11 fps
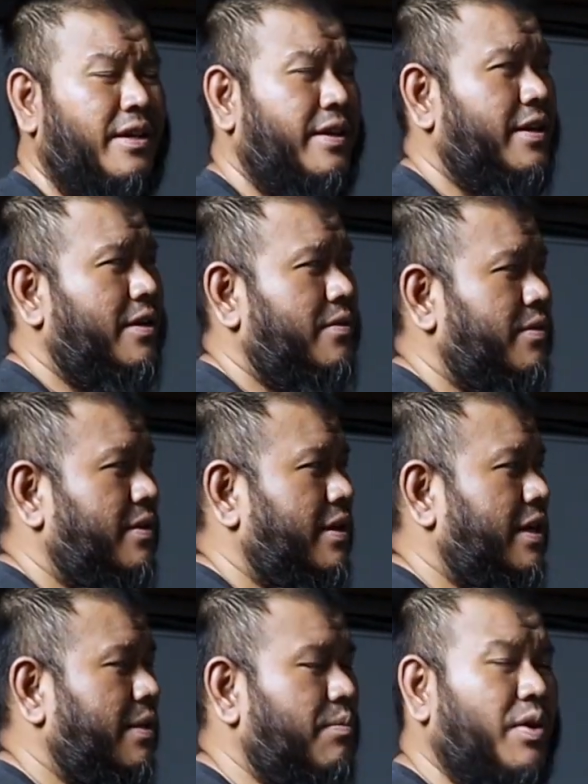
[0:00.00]
Now,
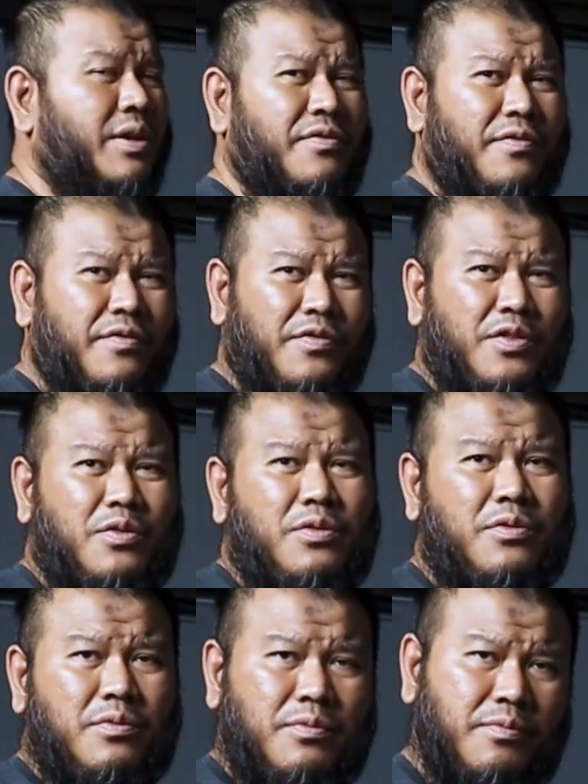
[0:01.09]
I bought a
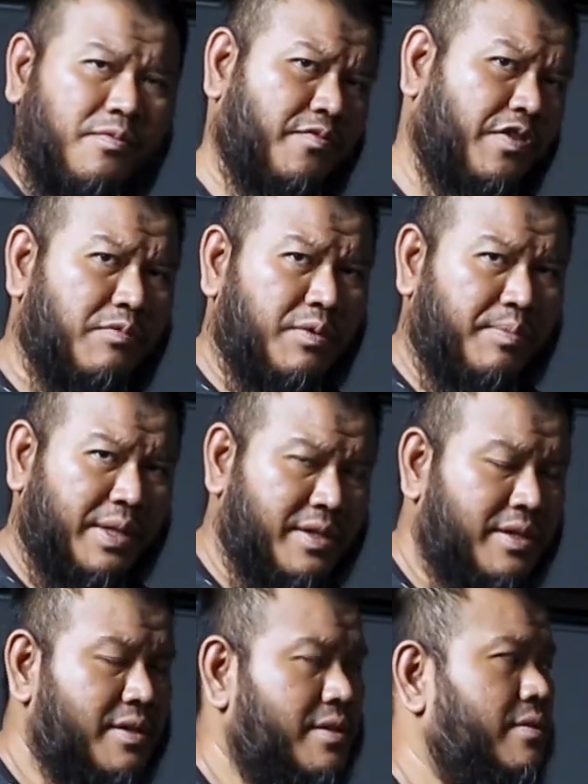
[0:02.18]
few framework
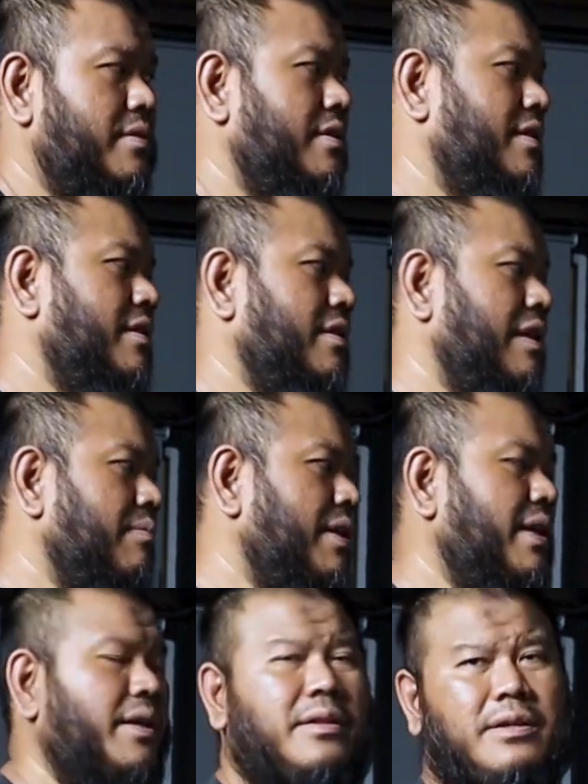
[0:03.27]
pieces,
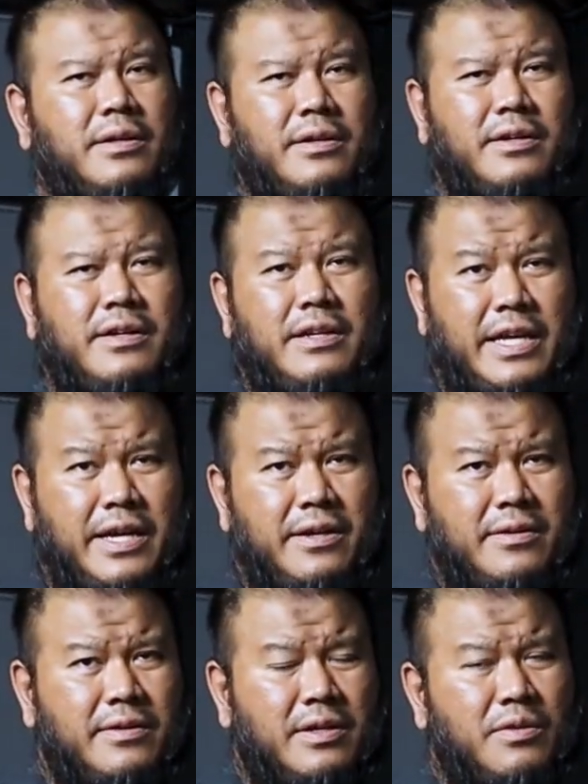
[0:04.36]
namely the leg,
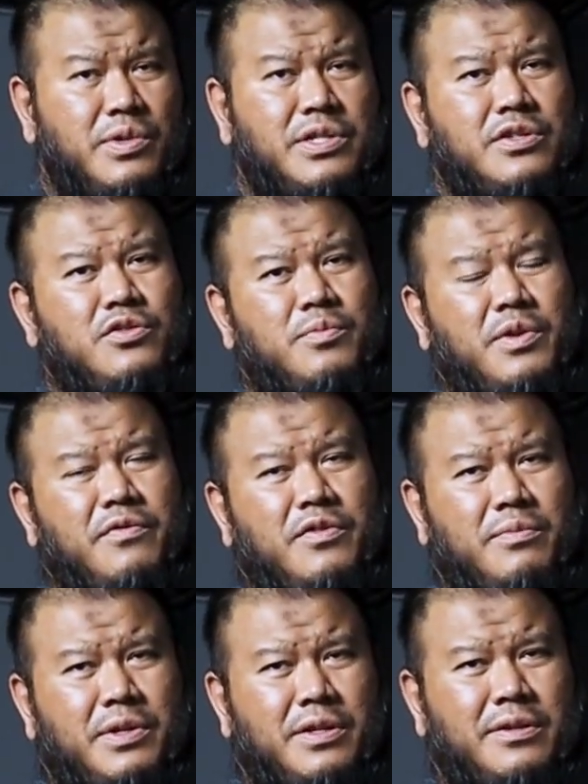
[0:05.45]
which is
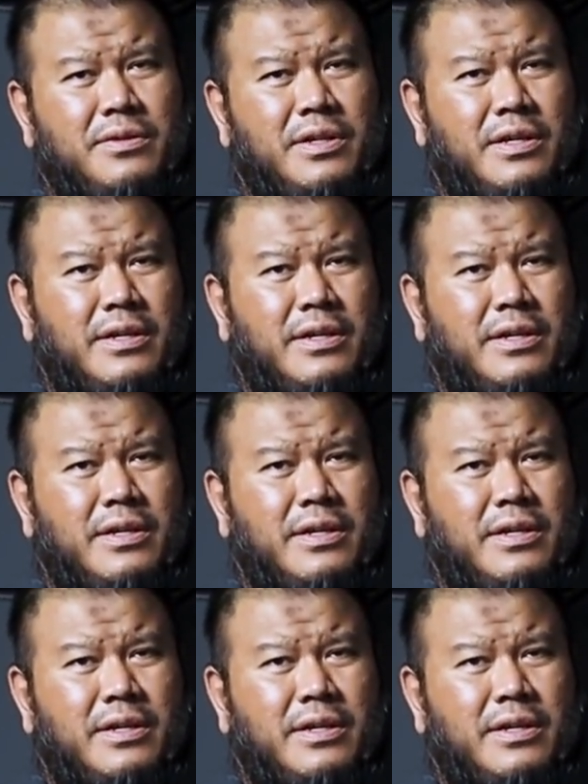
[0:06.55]
2.4 meter.